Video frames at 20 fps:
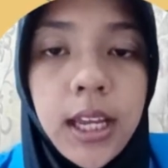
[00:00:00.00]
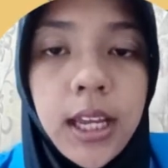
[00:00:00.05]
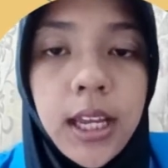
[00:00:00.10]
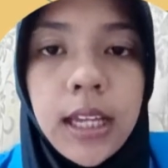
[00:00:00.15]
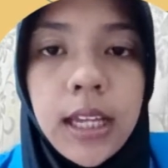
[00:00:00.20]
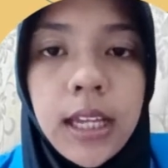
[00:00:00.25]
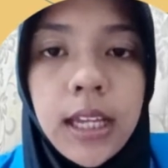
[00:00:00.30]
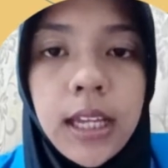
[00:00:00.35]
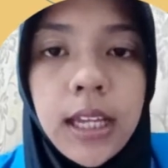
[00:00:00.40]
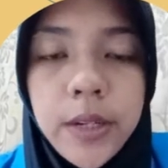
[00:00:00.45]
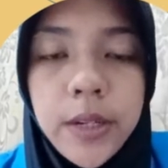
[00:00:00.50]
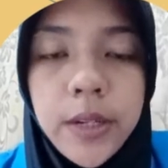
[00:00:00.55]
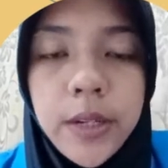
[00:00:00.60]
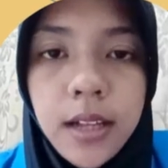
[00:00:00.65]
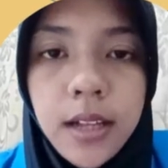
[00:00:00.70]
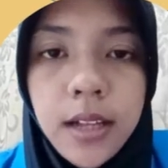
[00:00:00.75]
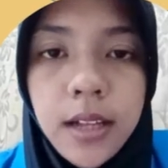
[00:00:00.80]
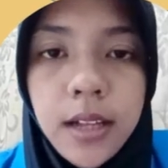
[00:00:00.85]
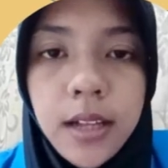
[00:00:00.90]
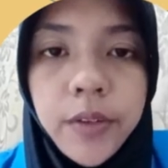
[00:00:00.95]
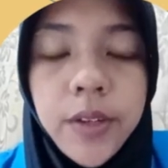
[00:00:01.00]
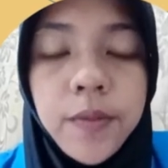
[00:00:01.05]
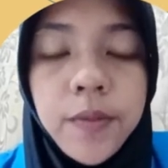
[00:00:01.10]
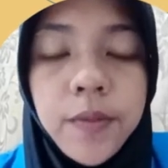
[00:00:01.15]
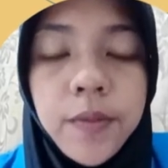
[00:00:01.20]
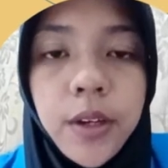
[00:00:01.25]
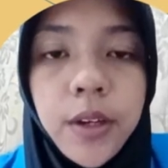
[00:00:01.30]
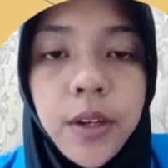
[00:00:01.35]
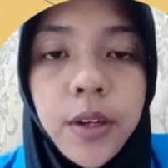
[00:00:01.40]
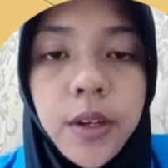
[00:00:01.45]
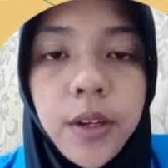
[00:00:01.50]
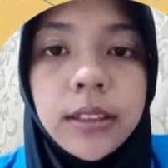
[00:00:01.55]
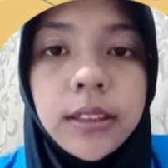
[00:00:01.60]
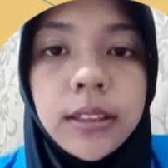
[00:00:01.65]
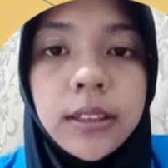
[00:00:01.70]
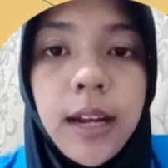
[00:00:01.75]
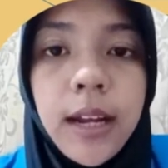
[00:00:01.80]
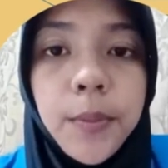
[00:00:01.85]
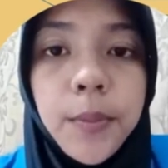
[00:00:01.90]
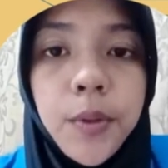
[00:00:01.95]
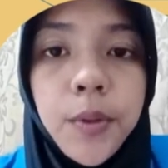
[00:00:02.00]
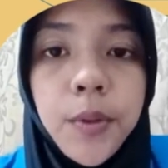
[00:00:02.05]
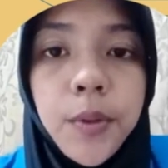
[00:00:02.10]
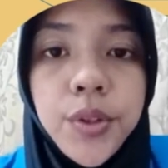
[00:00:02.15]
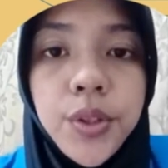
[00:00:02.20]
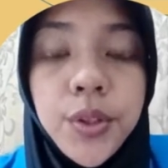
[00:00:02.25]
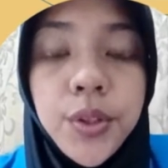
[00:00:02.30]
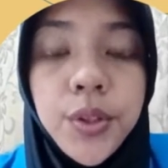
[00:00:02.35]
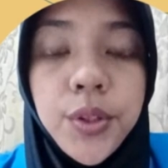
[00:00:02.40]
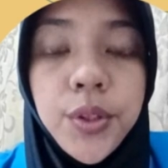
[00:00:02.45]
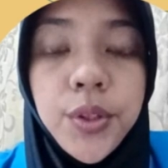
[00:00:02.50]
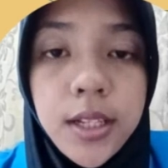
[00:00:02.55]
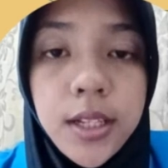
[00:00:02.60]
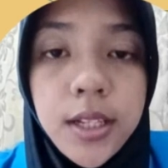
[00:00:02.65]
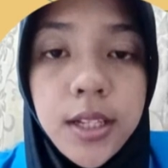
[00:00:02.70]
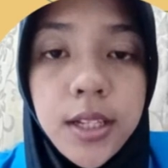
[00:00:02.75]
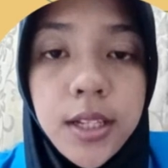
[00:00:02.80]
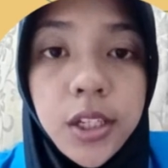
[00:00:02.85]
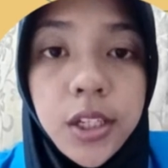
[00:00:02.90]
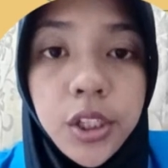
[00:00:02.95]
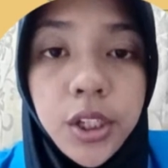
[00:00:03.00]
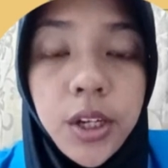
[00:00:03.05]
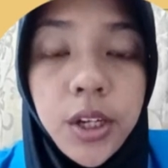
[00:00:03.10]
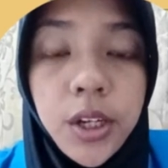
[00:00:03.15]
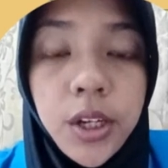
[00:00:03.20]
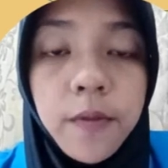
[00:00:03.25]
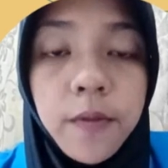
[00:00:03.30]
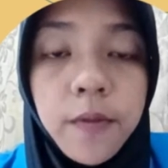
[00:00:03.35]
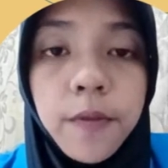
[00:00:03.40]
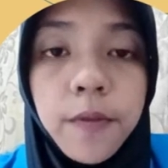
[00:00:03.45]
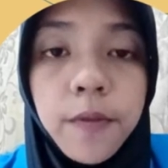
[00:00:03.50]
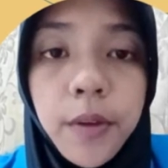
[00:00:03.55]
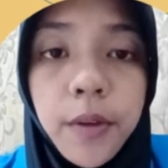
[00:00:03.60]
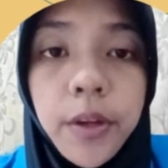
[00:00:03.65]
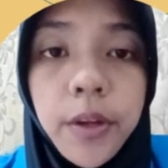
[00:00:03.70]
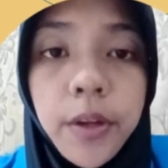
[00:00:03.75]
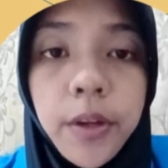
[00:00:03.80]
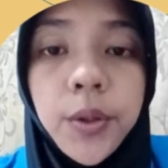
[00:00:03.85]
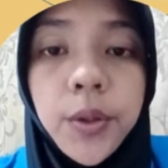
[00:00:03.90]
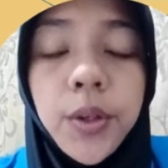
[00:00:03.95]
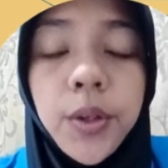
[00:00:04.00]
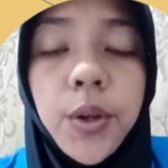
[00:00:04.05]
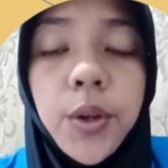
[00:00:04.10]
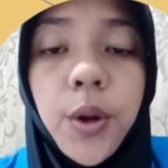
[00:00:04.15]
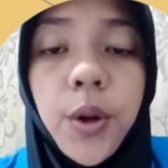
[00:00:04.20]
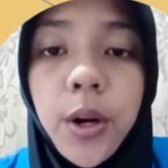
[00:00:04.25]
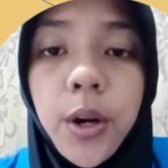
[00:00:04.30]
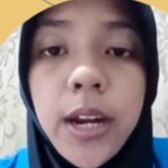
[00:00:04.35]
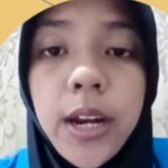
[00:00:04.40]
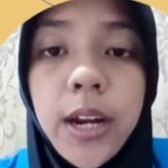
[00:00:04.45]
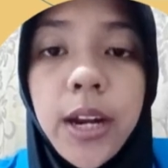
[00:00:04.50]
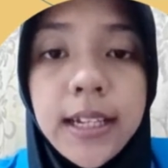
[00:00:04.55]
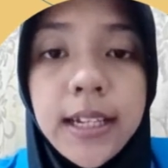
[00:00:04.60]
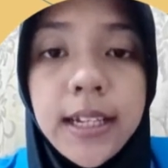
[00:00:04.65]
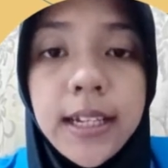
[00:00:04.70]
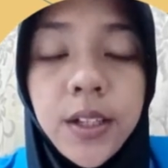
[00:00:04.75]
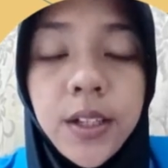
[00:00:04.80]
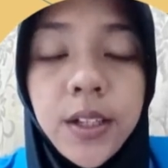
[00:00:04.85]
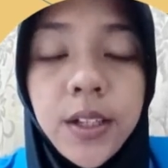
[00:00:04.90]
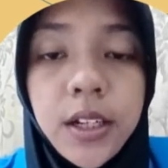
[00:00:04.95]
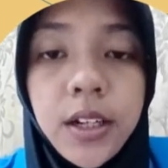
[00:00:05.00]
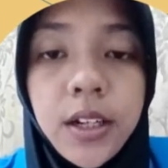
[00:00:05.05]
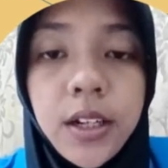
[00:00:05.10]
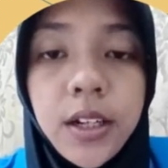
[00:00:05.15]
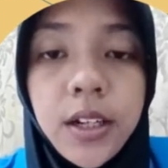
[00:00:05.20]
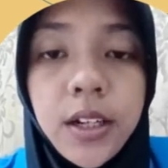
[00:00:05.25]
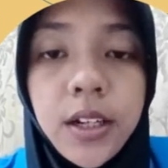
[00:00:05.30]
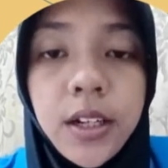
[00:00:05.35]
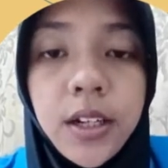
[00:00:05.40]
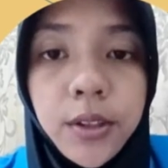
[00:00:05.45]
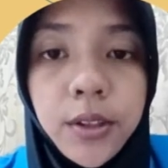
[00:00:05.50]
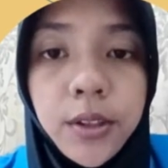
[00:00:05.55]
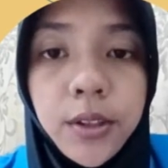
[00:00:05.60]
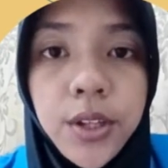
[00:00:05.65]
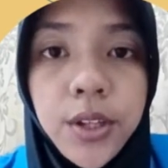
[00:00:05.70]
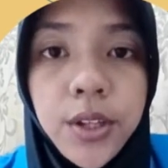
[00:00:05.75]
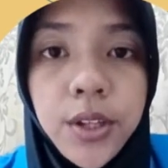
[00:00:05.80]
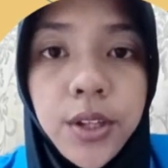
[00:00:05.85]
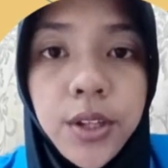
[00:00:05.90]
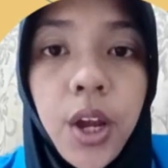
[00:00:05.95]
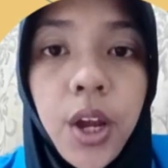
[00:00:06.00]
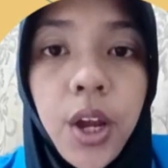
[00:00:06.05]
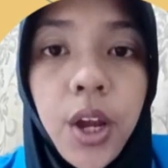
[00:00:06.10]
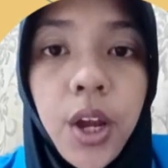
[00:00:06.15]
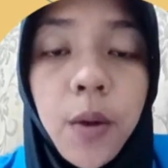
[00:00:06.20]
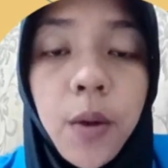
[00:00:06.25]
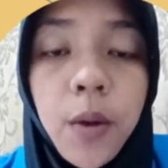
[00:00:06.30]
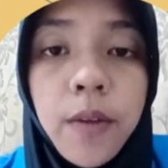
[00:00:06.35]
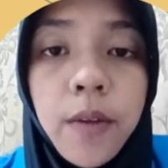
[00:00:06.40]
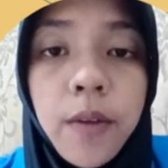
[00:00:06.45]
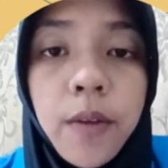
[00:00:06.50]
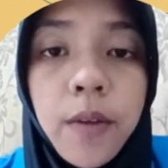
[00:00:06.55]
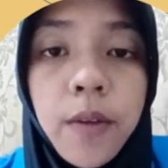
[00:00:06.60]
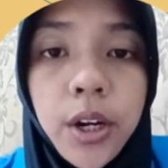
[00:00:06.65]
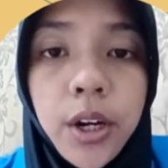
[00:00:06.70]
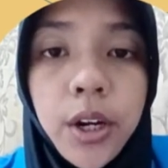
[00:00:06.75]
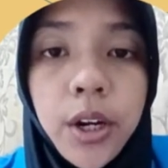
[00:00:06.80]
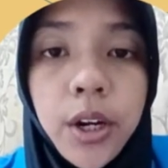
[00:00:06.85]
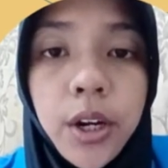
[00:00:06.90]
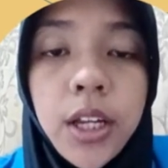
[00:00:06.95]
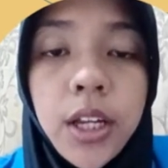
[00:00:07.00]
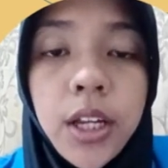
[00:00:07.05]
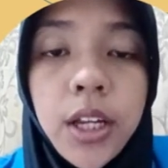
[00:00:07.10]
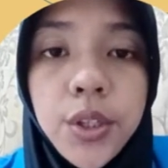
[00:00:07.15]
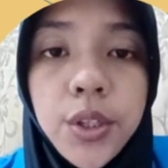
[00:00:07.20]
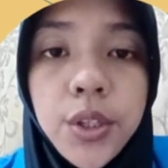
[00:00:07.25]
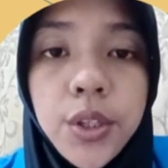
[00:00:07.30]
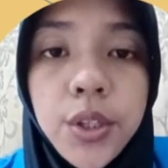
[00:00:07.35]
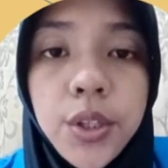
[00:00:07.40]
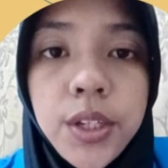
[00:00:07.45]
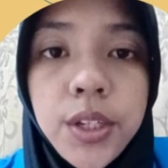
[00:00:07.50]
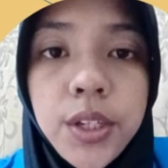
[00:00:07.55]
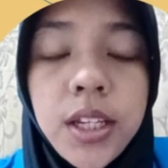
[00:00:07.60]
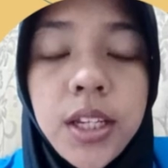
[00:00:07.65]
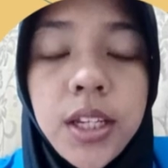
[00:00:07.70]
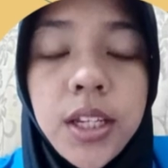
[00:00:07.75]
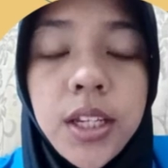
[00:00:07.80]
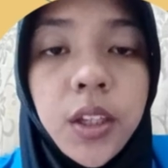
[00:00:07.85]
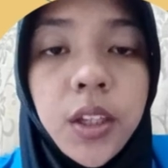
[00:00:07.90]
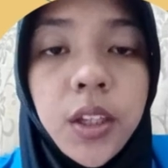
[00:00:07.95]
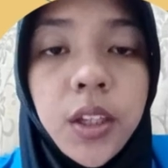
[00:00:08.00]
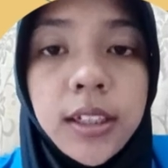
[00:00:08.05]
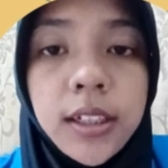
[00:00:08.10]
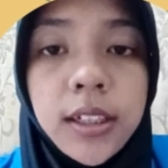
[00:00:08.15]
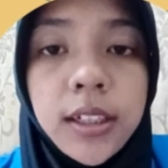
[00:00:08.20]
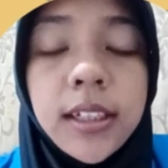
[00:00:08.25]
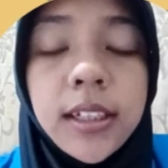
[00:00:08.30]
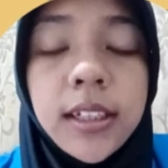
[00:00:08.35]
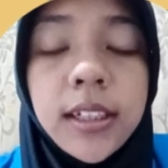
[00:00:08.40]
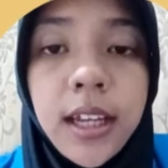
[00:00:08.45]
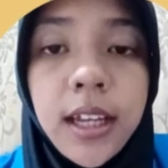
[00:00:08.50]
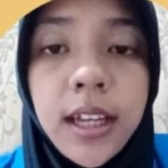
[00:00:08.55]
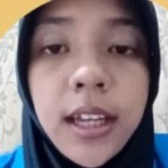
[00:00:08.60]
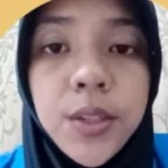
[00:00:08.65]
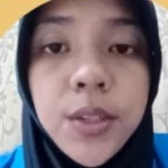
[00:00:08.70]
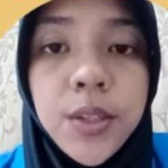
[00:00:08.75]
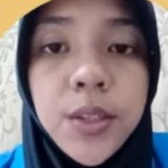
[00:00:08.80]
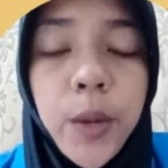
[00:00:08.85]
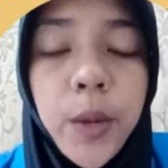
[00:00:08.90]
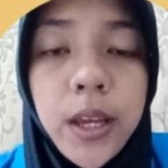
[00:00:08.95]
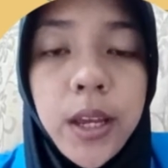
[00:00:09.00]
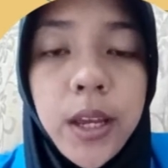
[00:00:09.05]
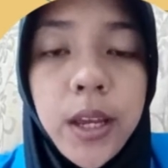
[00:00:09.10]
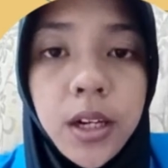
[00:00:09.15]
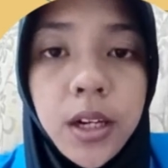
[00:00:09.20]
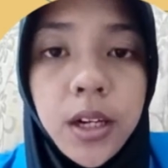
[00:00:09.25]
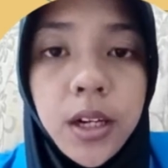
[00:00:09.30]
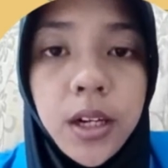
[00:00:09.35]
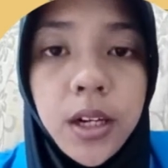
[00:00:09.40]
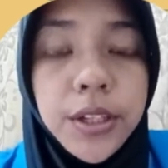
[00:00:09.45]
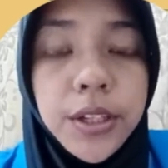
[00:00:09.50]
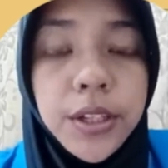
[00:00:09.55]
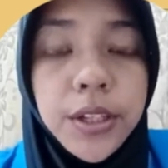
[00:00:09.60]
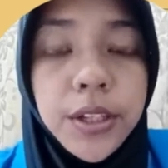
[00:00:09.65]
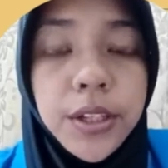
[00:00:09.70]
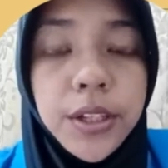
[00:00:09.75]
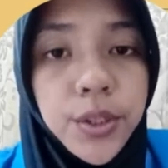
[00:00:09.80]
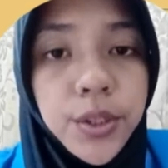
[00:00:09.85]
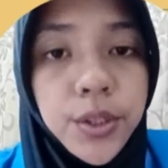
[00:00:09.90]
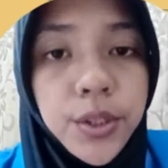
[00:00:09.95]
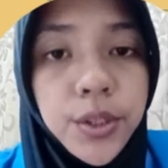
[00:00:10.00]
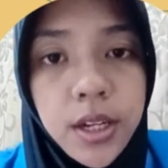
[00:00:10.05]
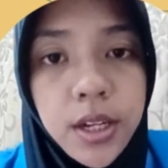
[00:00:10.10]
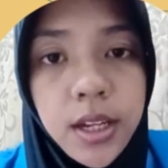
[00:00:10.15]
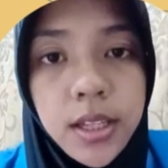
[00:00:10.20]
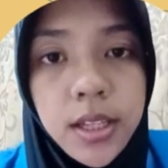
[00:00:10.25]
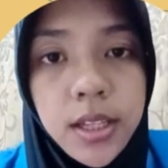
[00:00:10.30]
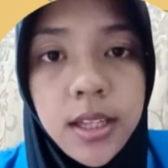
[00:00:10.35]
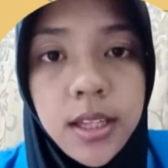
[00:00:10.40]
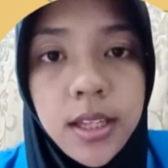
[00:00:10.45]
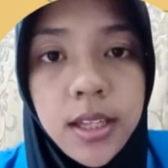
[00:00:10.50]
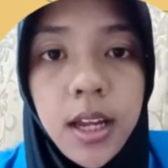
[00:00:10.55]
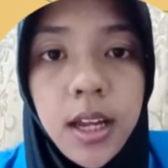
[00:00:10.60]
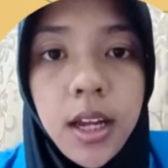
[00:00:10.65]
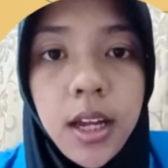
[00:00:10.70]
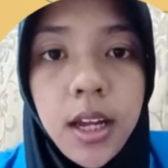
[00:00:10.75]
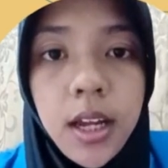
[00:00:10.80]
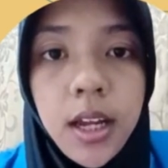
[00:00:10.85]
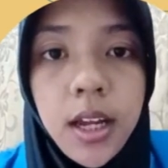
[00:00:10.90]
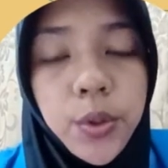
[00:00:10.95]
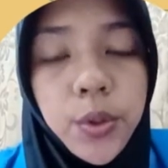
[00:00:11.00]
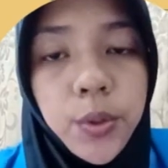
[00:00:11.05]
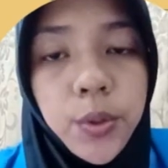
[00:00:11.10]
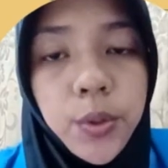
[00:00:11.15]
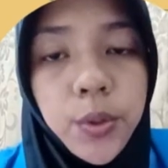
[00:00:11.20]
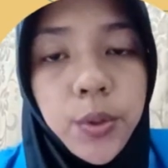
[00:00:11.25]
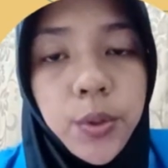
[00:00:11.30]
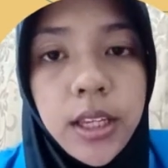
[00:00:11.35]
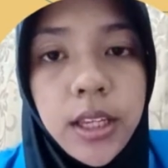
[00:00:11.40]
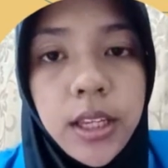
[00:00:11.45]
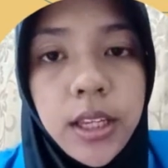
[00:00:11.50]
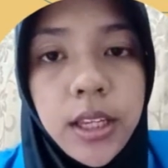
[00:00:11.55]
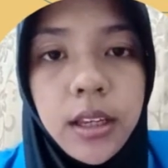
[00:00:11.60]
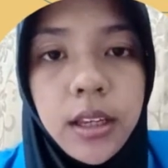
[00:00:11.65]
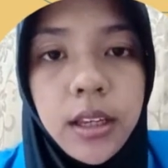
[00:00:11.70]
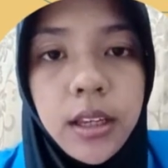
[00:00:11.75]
The result revealed that most students achieve very good or excellent levels. However, the study did not analyze whether the students truly